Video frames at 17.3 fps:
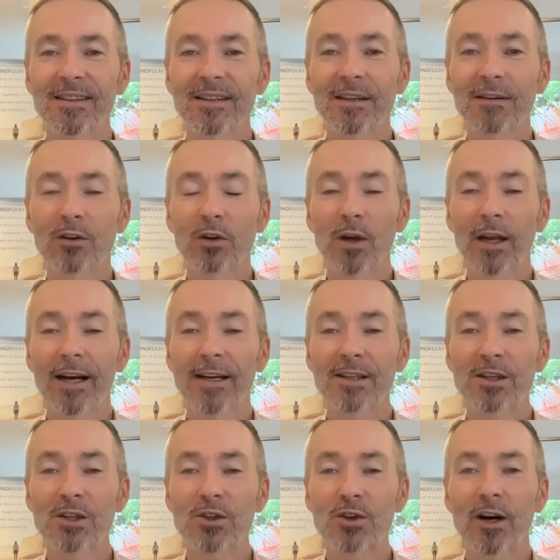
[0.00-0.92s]
If you'd like
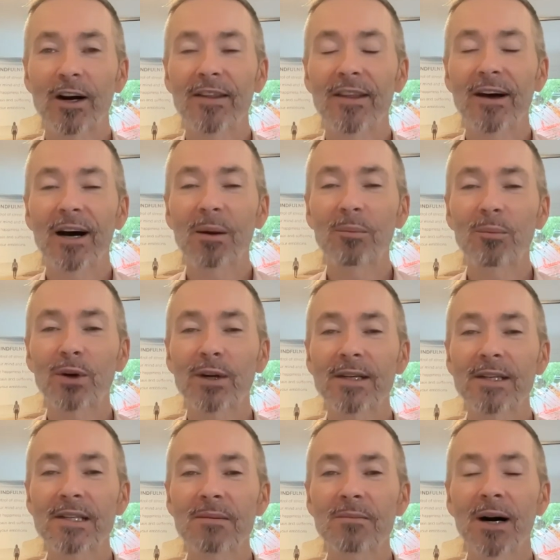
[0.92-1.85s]
to try that,
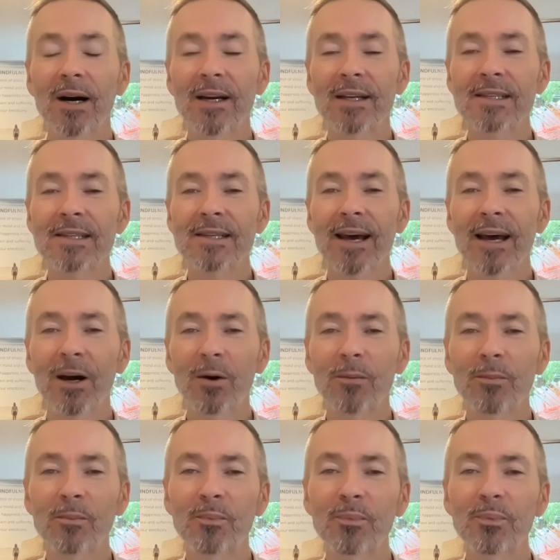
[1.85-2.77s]
bring to mind
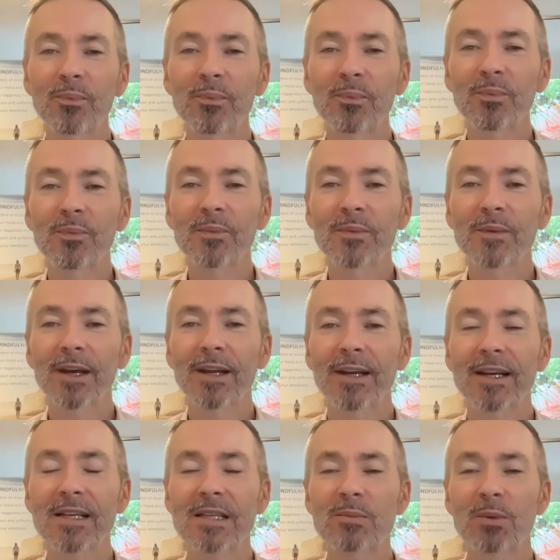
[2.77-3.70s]
now an
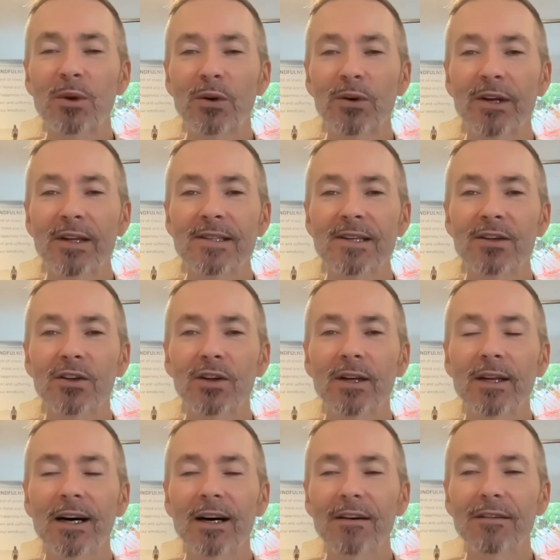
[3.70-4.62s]
experience in your
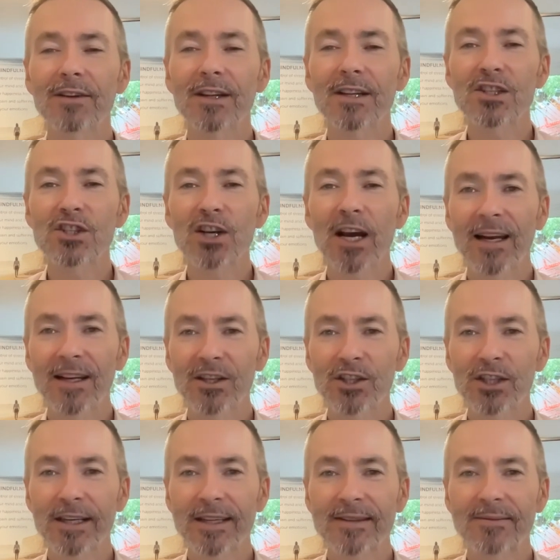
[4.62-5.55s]
life that's
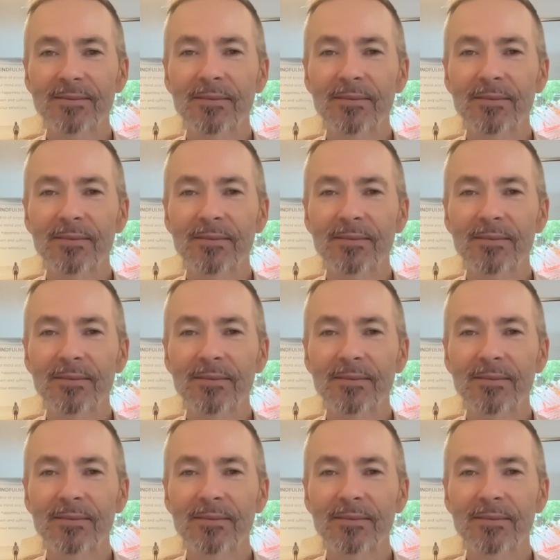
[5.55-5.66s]
challenging,